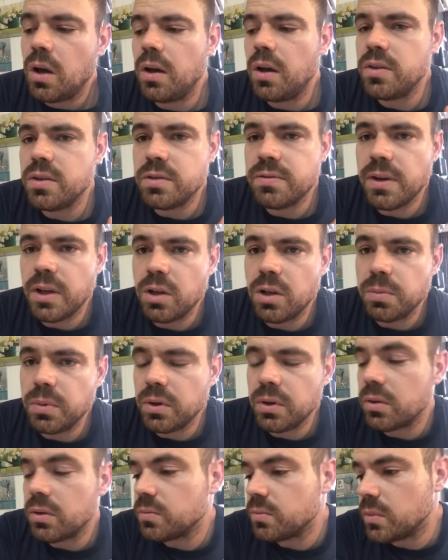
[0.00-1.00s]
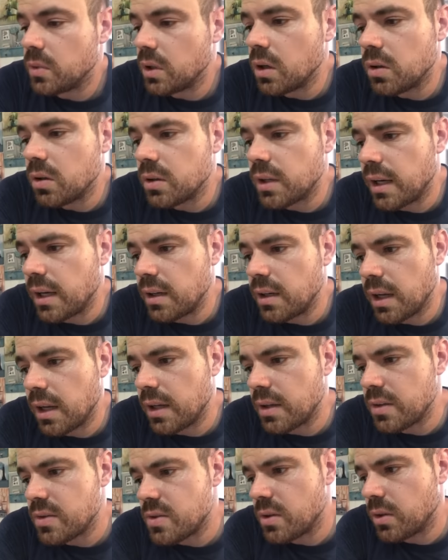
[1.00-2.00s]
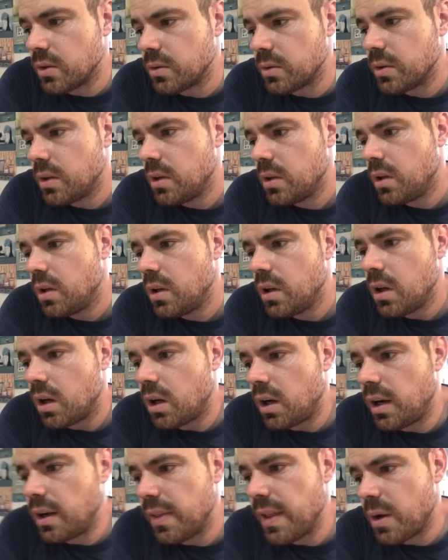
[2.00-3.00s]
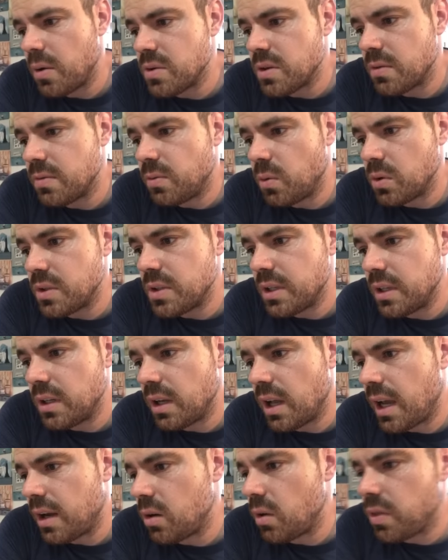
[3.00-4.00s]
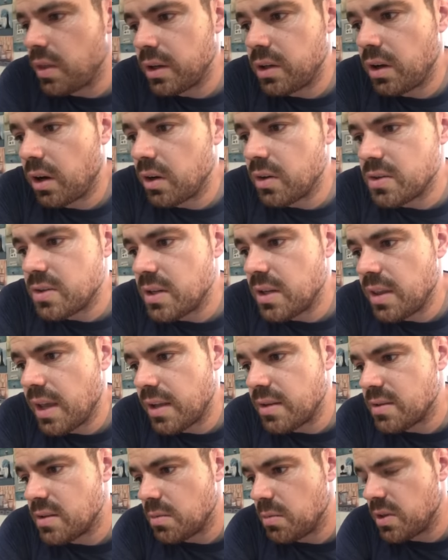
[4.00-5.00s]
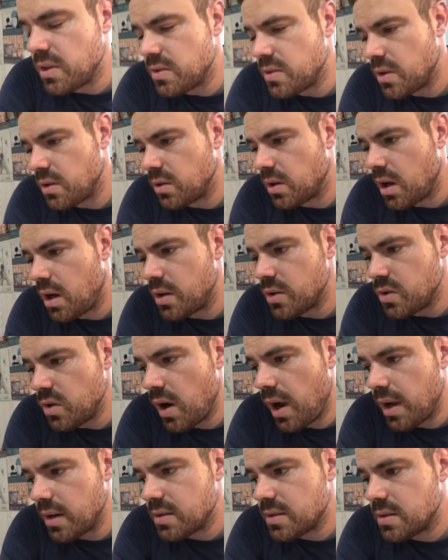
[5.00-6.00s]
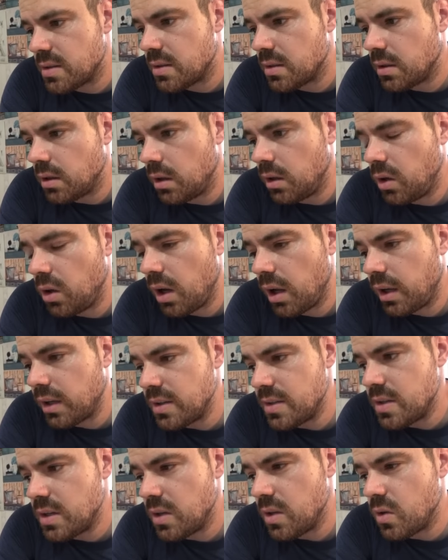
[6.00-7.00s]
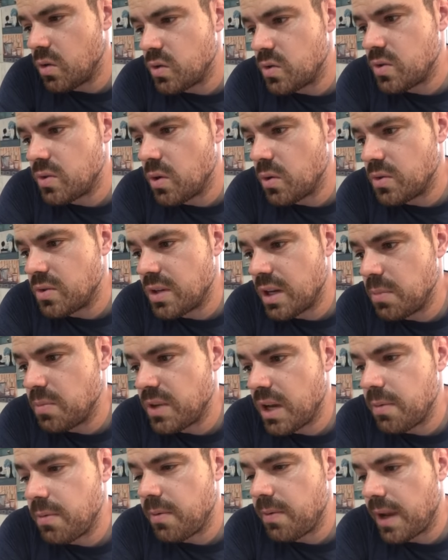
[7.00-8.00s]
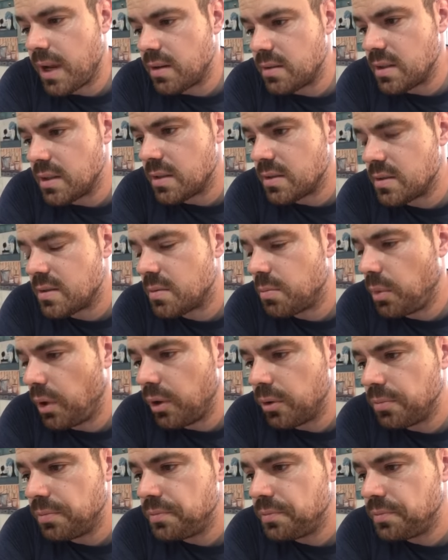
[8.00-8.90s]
the developer, you know, Kenny Dang. So that was unfortunate. I don't think you're going to see that in some of these other contracts. You're not going to see those same type of antics. But